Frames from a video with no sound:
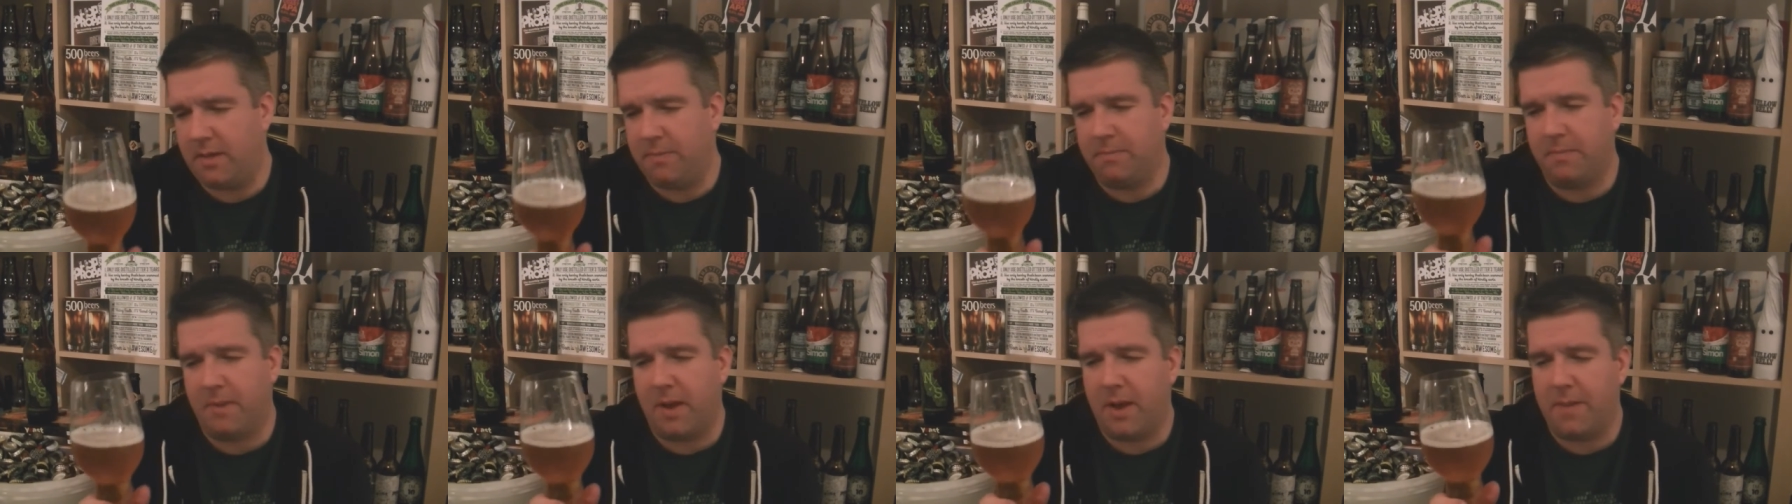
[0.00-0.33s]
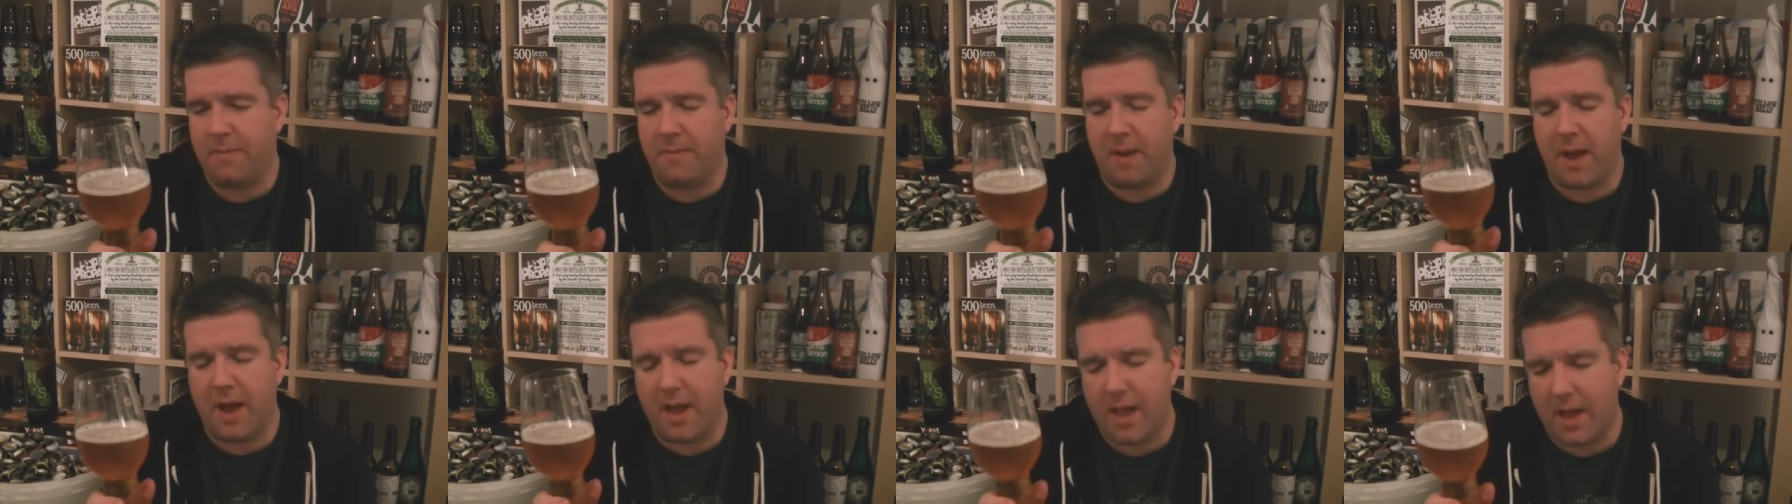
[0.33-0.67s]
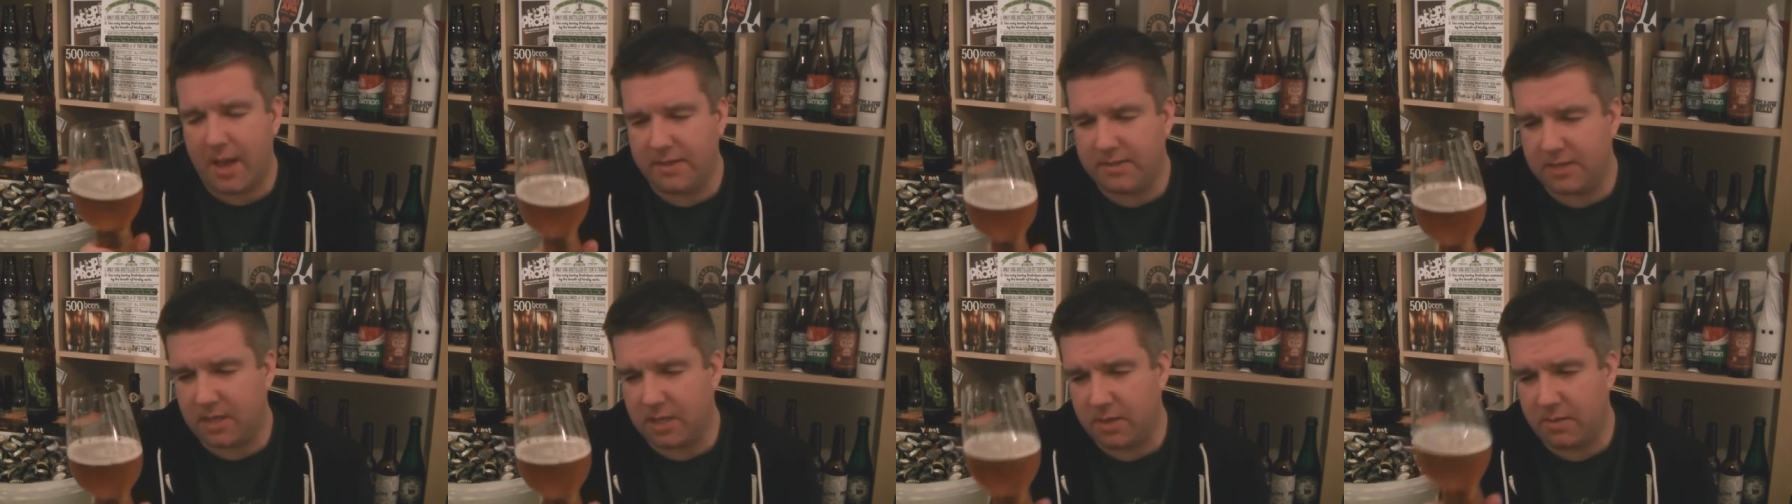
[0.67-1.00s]
in my, in my
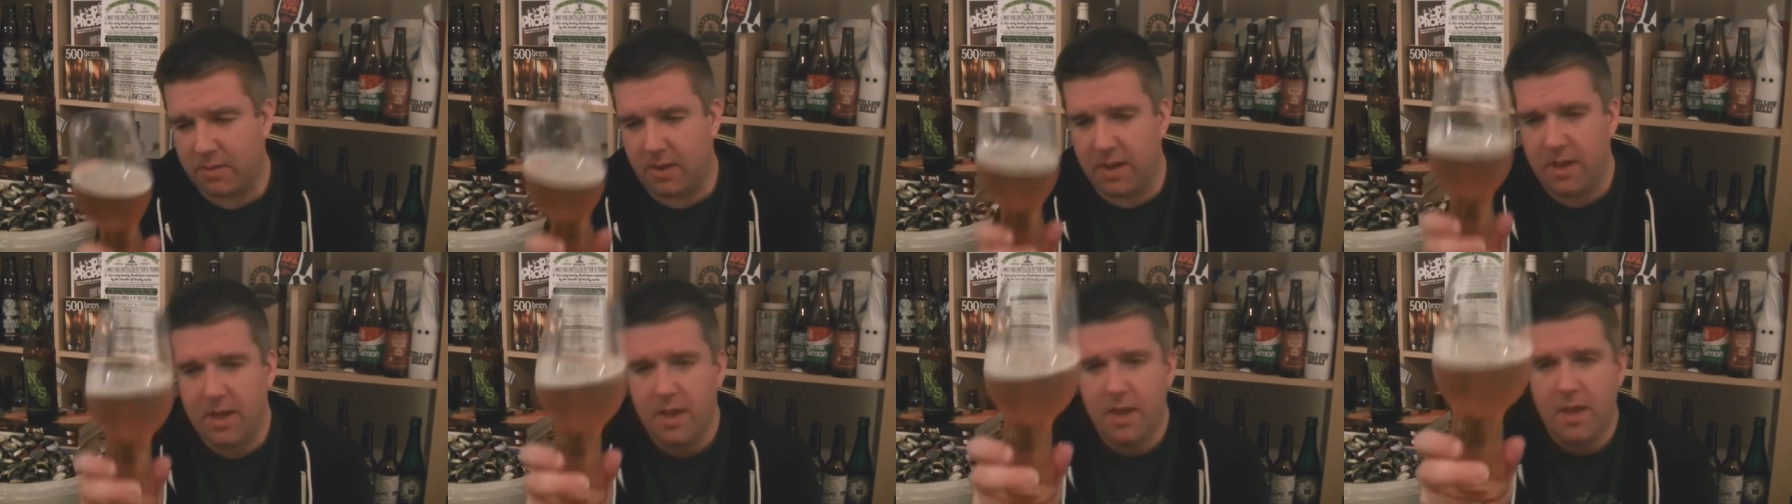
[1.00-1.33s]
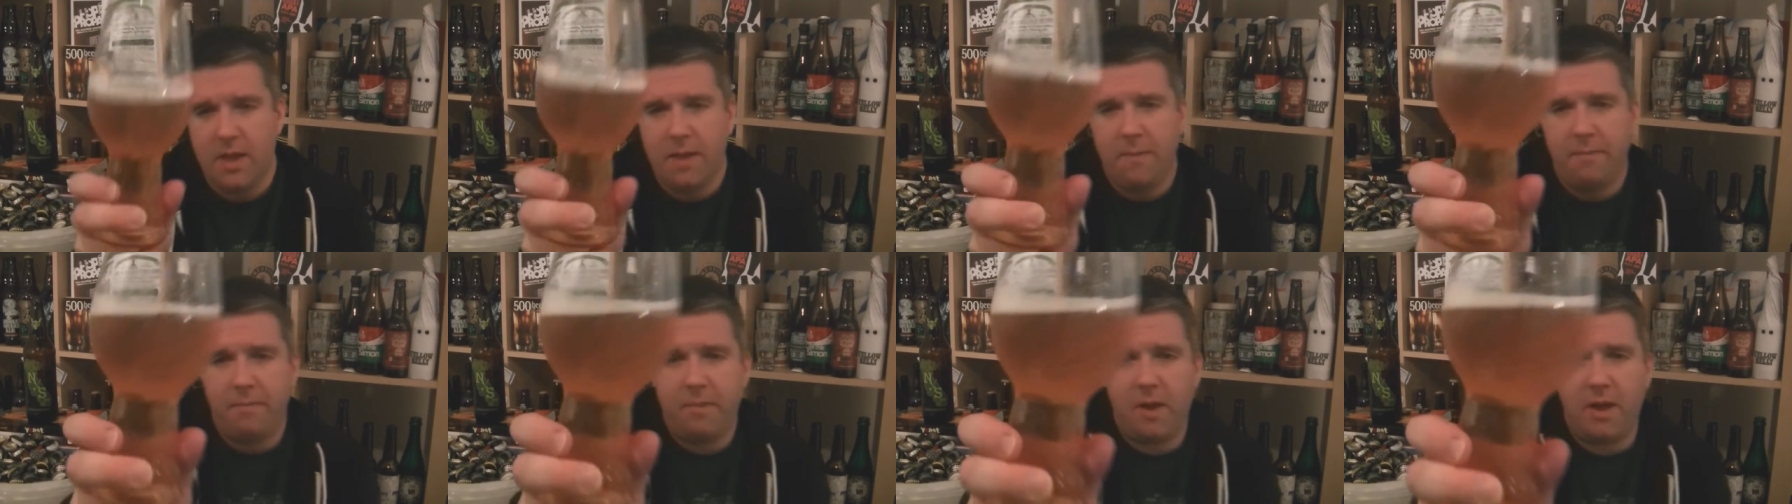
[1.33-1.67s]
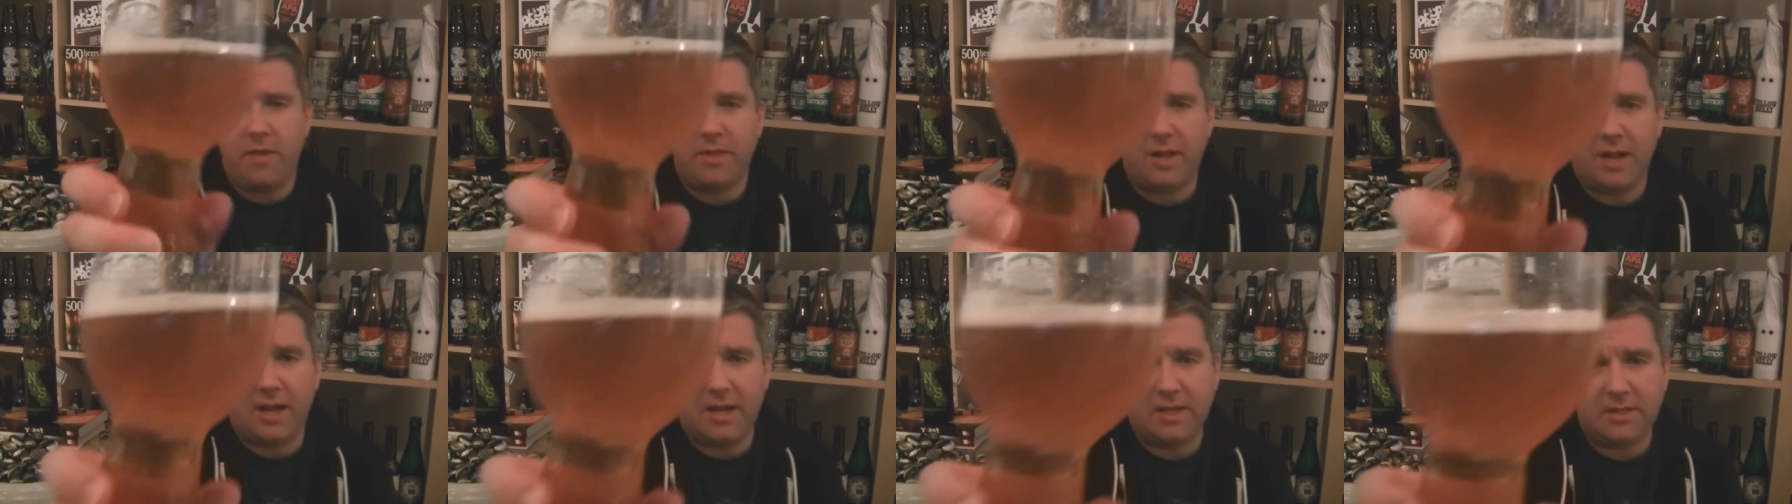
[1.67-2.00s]
eyes anyway. Beer in
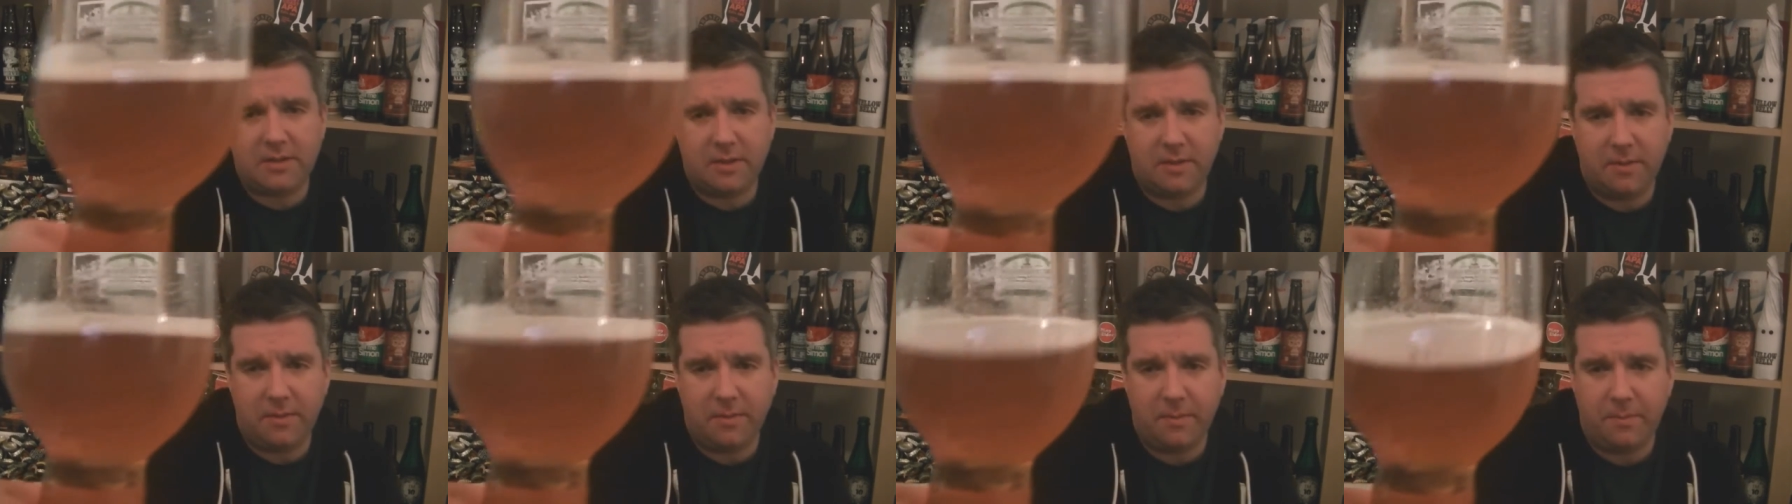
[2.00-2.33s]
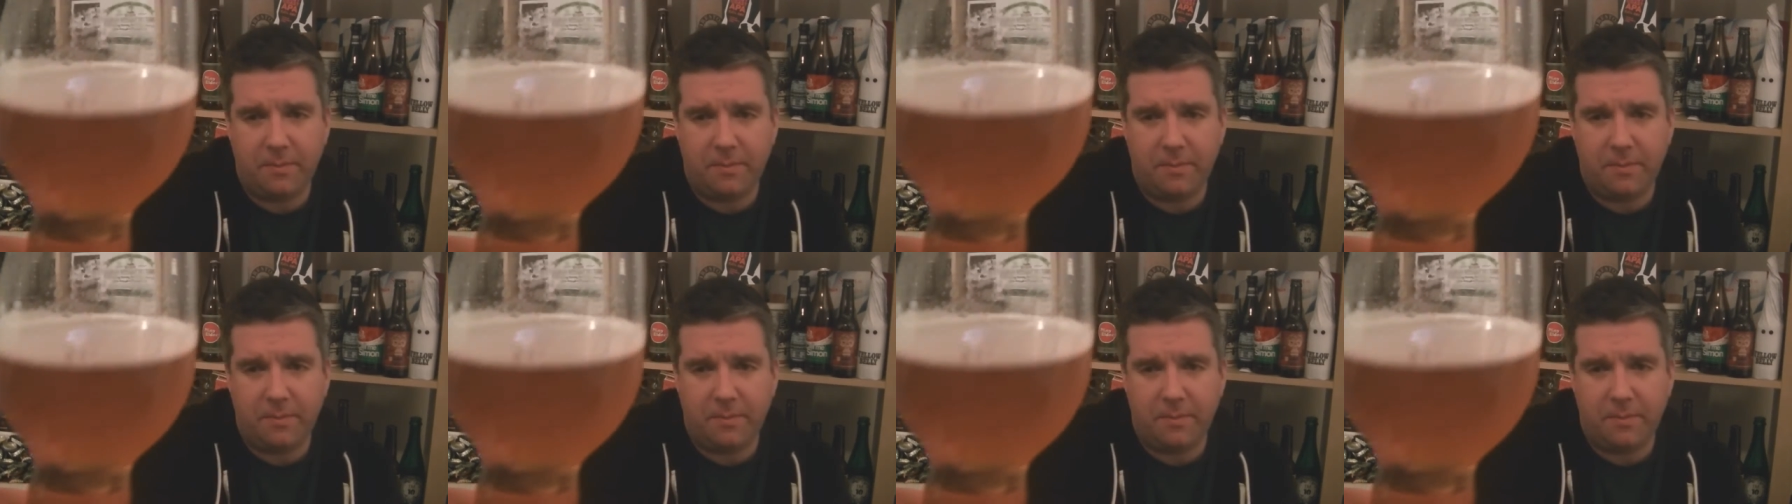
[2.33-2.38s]
the glass,